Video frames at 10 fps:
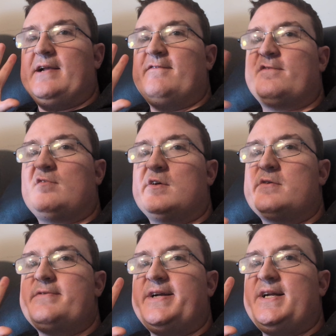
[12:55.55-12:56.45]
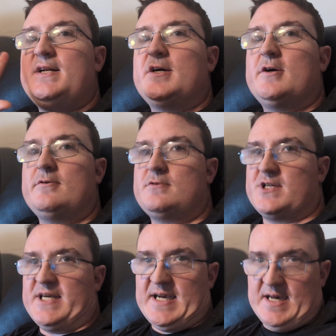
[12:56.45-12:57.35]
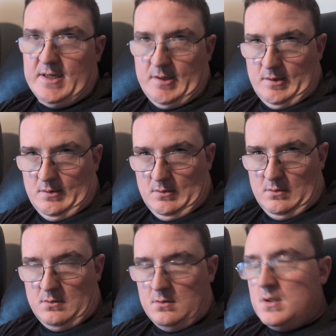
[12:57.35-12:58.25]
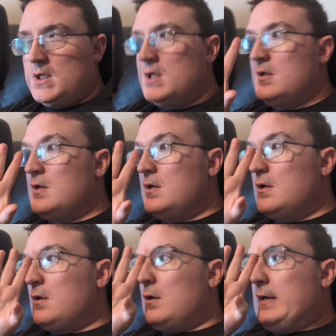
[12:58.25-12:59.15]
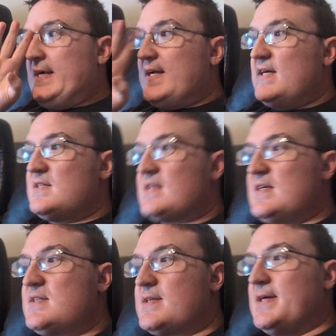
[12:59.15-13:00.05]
a floating hotel. All right, guys, that's